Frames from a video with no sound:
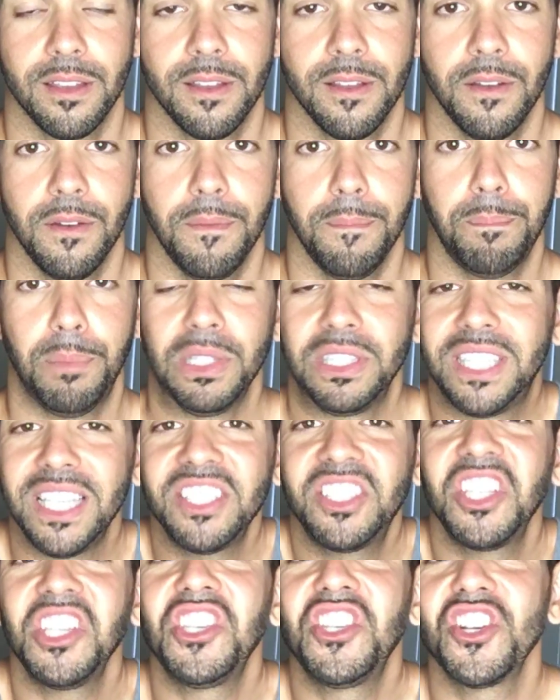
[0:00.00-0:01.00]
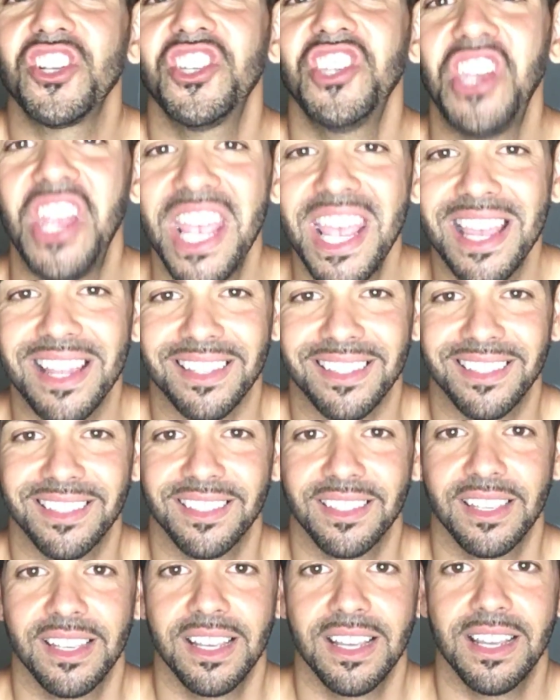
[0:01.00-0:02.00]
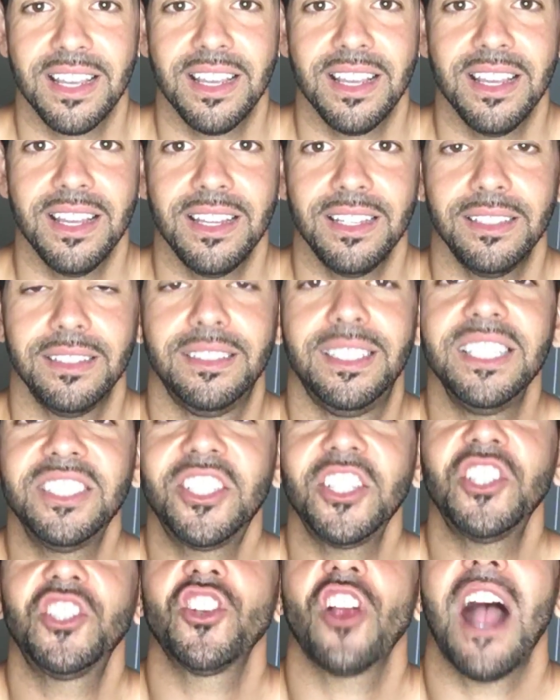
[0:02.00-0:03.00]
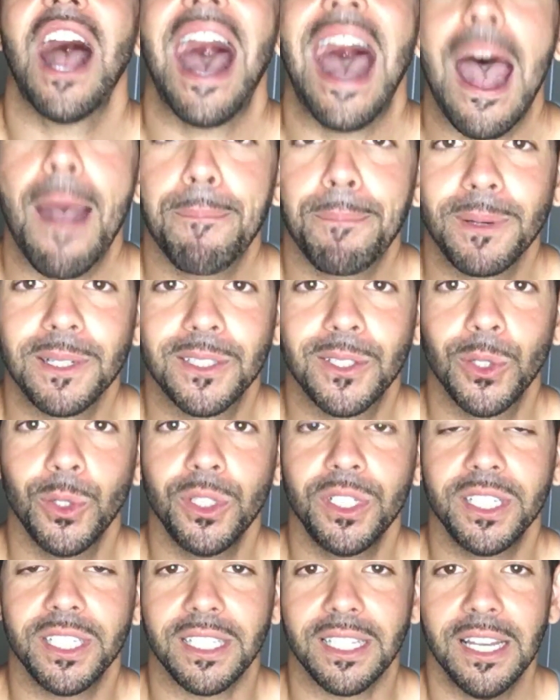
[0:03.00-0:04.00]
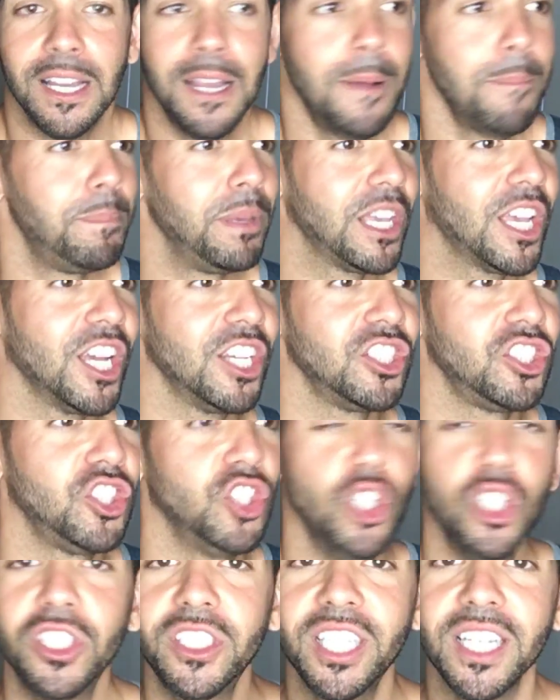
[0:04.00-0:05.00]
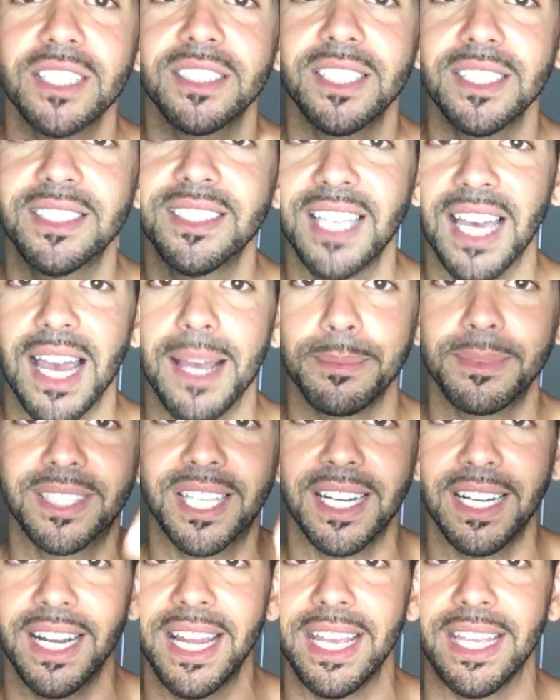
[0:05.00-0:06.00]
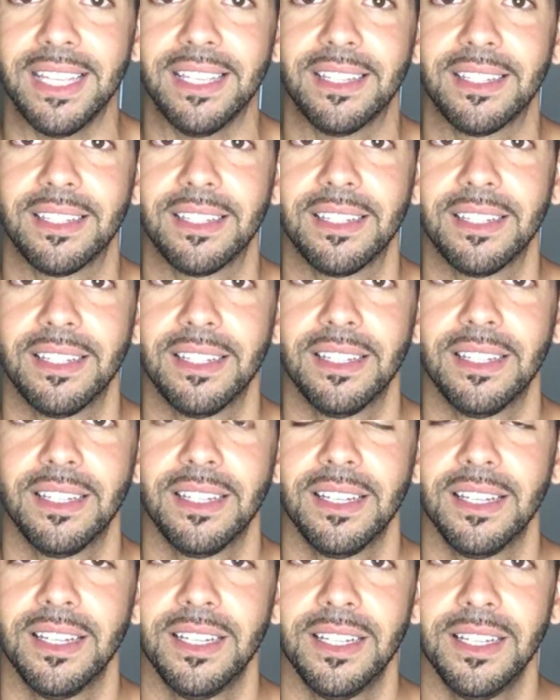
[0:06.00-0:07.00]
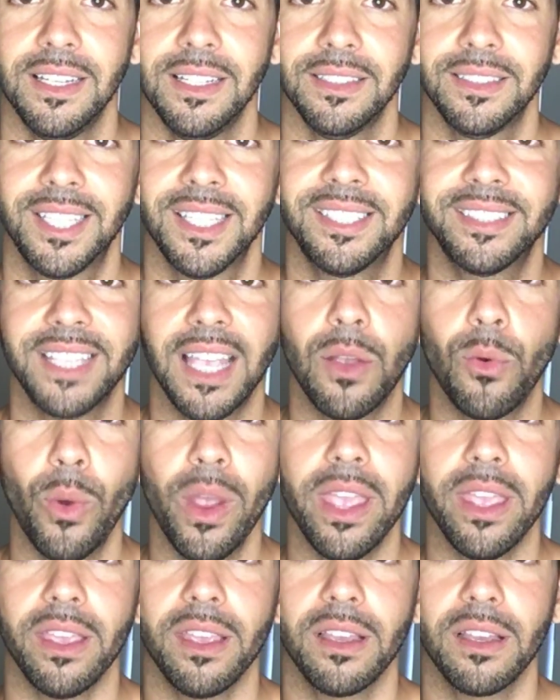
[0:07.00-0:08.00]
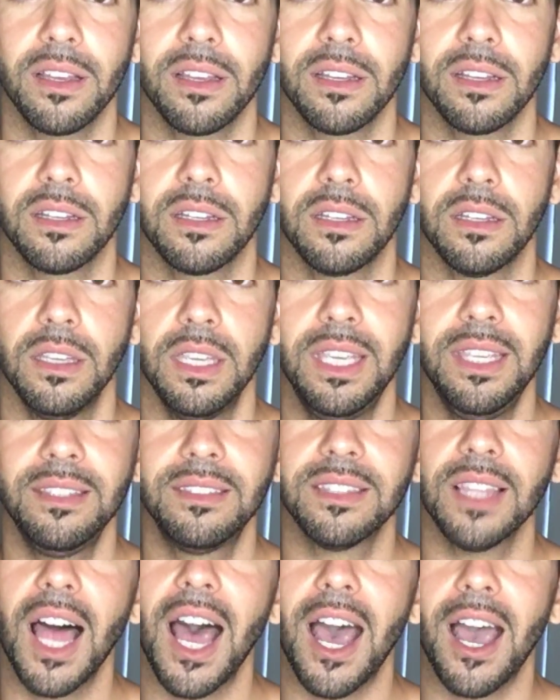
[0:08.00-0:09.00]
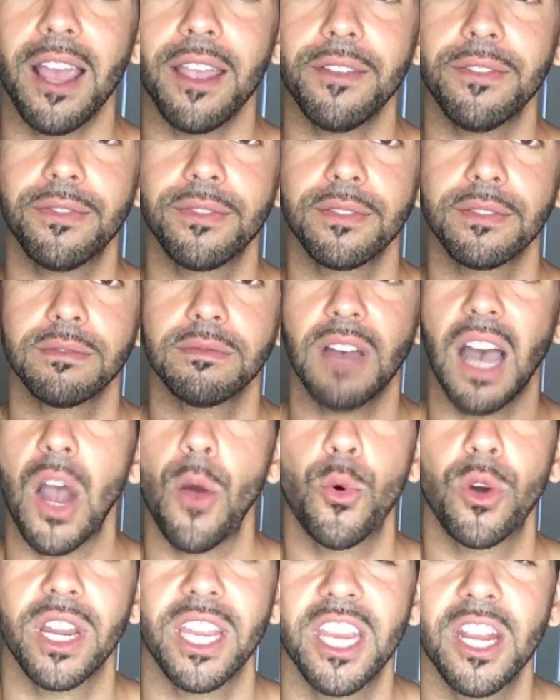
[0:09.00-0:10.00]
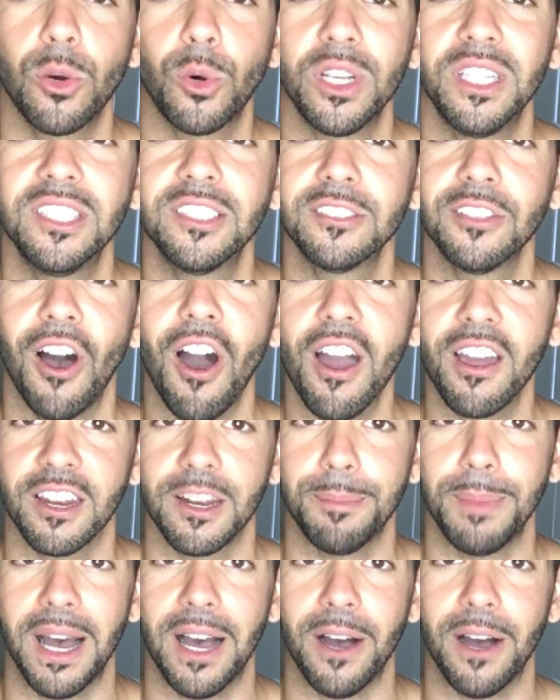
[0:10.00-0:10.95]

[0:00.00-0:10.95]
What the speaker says: But this is your chance. This is your opportunity, because you took the time tonight to say, wait, he's live. I want to hear what he's talking about.